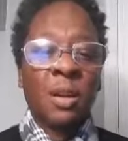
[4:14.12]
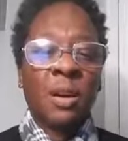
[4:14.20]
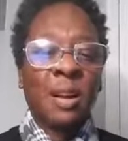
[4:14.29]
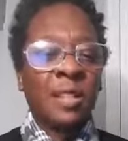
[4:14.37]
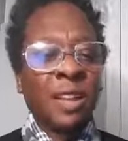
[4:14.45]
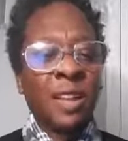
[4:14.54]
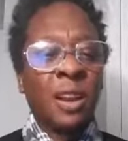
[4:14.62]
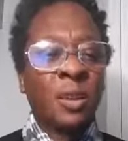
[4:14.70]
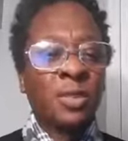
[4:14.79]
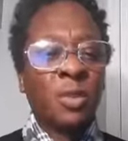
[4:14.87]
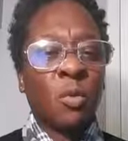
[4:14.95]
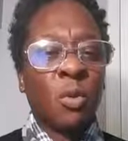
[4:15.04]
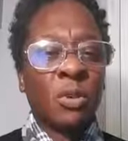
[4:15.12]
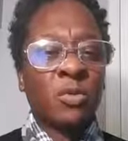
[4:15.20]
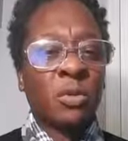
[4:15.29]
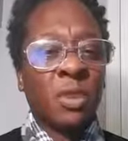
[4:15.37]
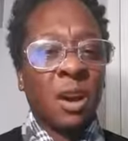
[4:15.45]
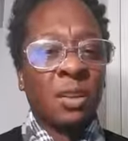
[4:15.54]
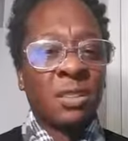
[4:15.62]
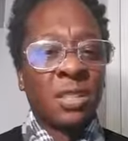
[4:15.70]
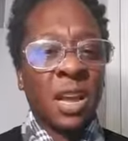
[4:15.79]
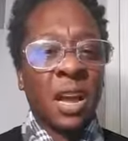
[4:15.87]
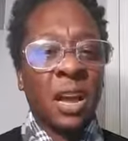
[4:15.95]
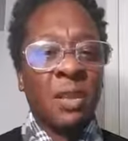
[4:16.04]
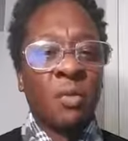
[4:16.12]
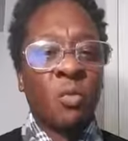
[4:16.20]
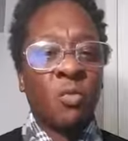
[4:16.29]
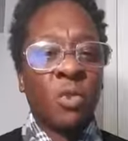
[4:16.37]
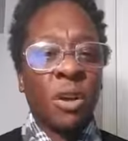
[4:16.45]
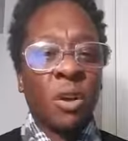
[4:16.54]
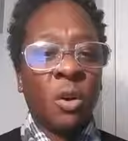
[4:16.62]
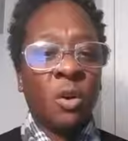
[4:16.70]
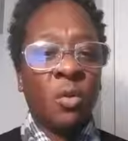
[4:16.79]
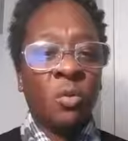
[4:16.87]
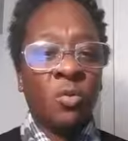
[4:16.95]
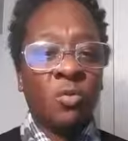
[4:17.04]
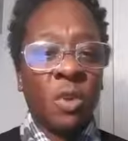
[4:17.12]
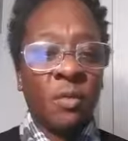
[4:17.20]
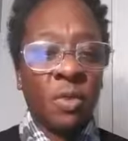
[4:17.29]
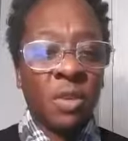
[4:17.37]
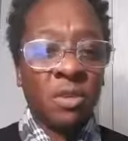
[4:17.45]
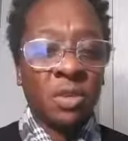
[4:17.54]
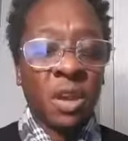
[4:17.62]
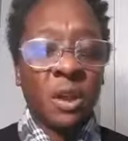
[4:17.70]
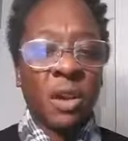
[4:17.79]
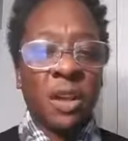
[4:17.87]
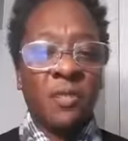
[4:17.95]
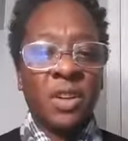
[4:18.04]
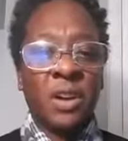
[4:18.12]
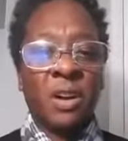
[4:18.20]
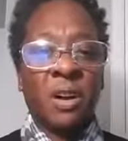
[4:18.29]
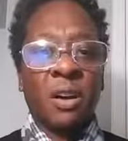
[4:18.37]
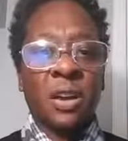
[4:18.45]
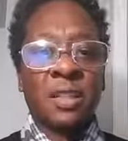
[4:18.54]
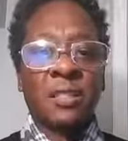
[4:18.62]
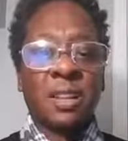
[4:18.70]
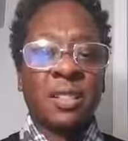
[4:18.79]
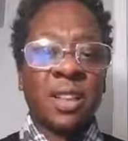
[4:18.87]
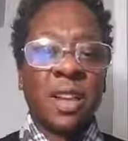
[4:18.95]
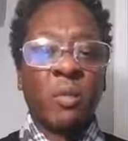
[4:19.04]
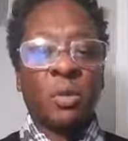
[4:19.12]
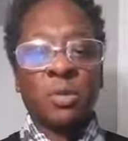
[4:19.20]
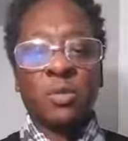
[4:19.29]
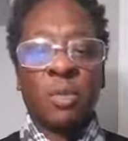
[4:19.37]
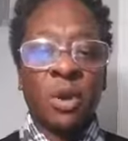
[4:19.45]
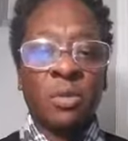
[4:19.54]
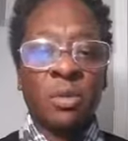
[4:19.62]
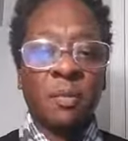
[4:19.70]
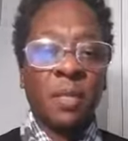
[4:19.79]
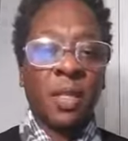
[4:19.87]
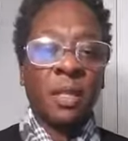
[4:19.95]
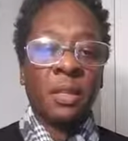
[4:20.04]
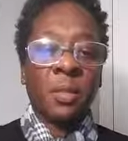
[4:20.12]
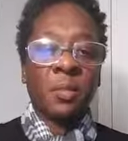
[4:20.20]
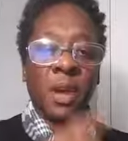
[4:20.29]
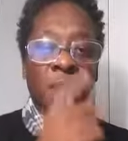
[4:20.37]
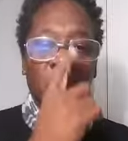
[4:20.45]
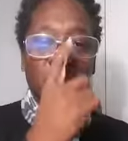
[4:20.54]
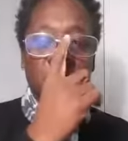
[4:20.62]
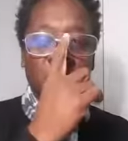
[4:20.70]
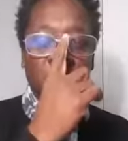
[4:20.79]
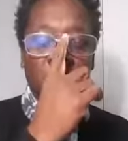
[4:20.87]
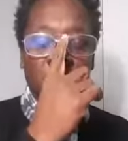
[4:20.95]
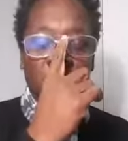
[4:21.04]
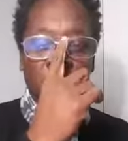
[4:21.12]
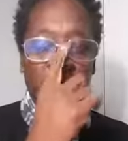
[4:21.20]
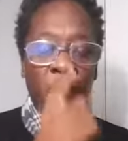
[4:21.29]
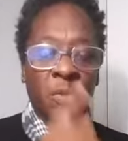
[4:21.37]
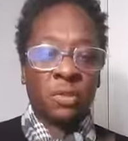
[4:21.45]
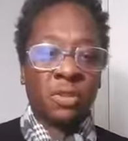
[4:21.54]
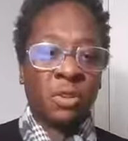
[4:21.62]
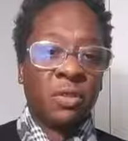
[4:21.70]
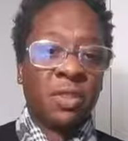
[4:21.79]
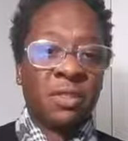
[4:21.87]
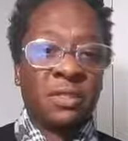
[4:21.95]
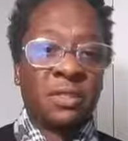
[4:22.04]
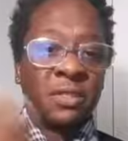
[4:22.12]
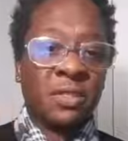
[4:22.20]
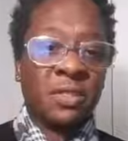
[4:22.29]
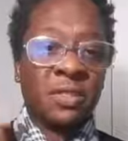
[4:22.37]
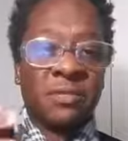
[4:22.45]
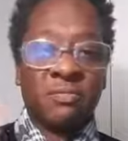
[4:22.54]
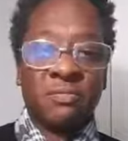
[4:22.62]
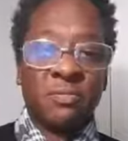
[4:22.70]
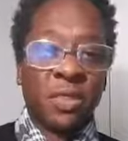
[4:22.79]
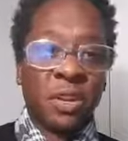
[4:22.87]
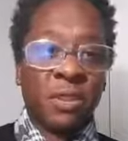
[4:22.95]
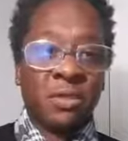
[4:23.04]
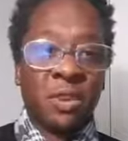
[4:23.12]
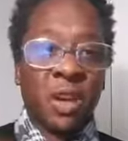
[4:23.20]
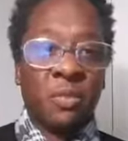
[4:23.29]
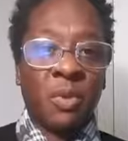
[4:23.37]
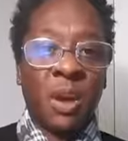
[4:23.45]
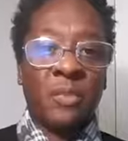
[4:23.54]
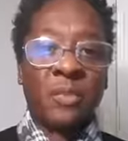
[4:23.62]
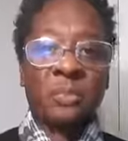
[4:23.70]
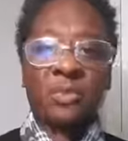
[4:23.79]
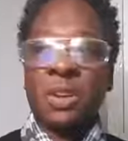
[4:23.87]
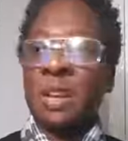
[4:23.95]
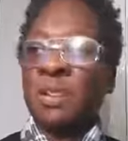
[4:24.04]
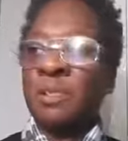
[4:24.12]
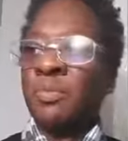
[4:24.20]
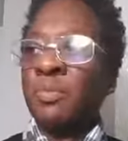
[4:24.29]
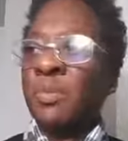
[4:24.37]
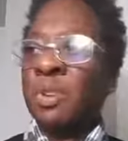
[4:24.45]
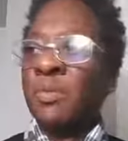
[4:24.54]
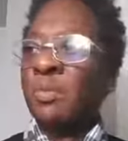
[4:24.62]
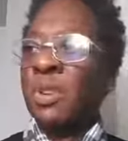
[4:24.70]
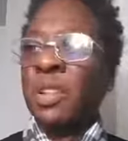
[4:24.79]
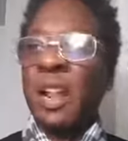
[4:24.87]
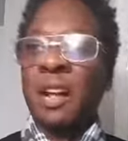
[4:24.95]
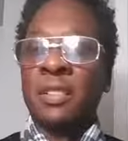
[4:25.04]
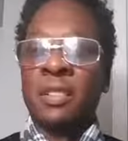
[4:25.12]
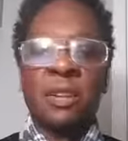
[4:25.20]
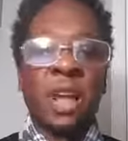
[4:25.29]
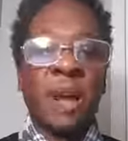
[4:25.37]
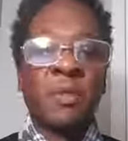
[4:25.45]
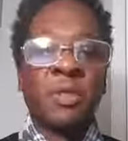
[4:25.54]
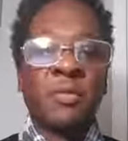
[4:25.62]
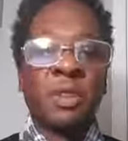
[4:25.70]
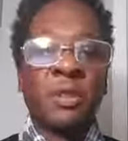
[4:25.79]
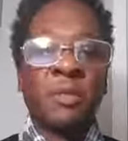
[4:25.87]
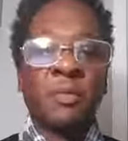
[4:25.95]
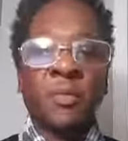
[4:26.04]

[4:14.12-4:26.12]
I think it also works with dollar sign Rico Rivers, R I V E R S. I think it works both, but I pushed the Black Man Mojo because it's, you know, it's my little nonprofit. I'm trying to put it out there in the atmosphere.